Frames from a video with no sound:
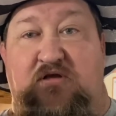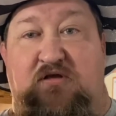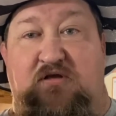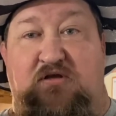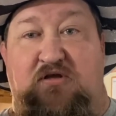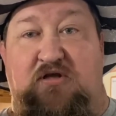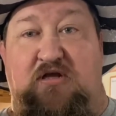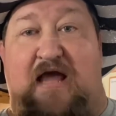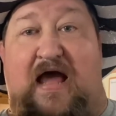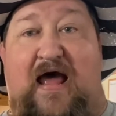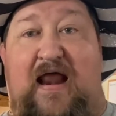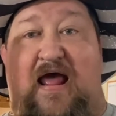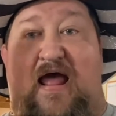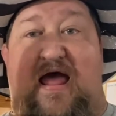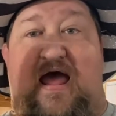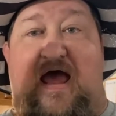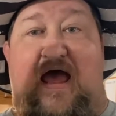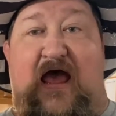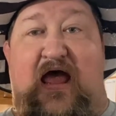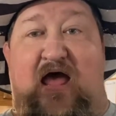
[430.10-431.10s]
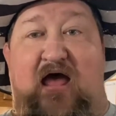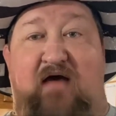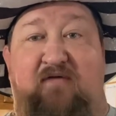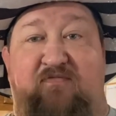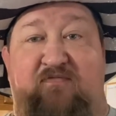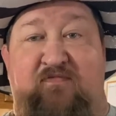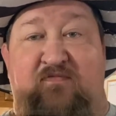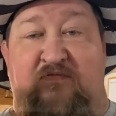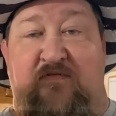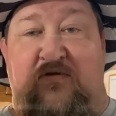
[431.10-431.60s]
You got to have
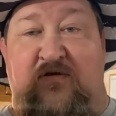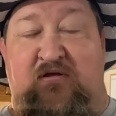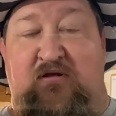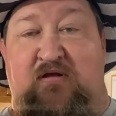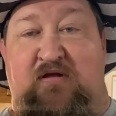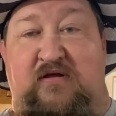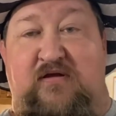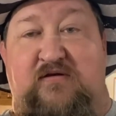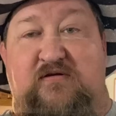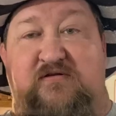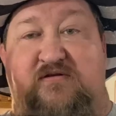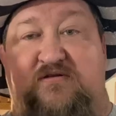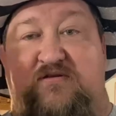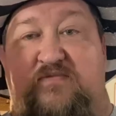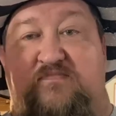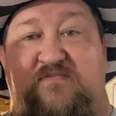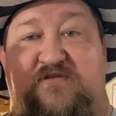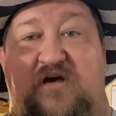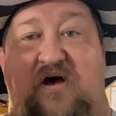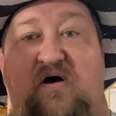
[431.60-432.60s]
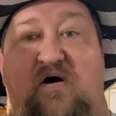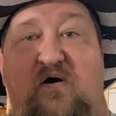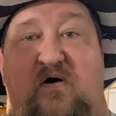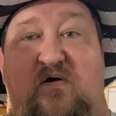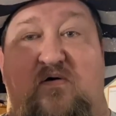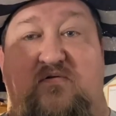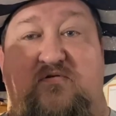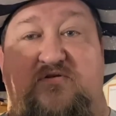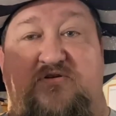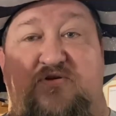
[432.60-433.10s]
some
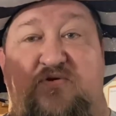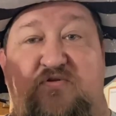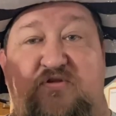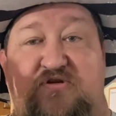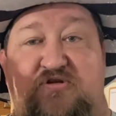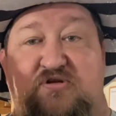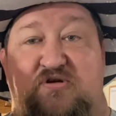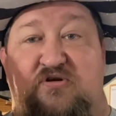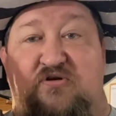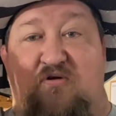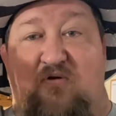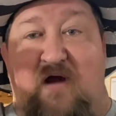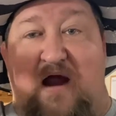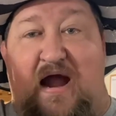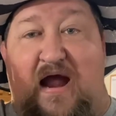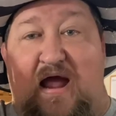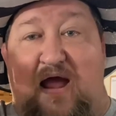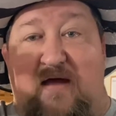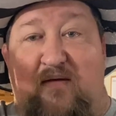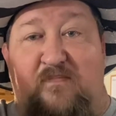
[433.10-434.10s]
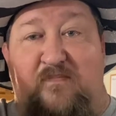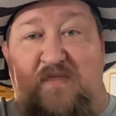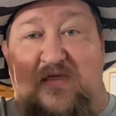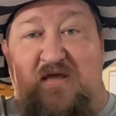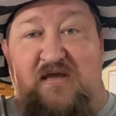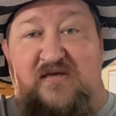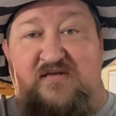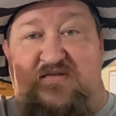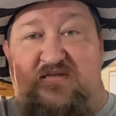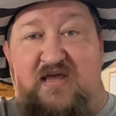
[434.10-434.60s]
tongs so that you can grab
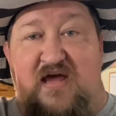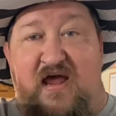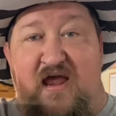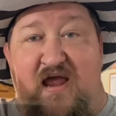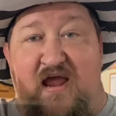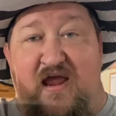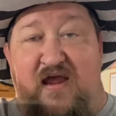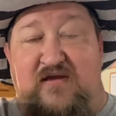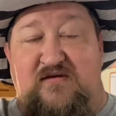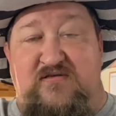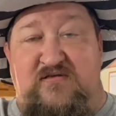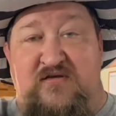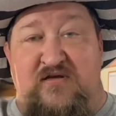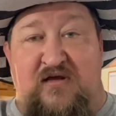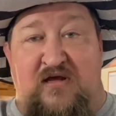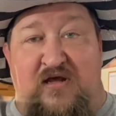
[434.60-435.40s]
these things.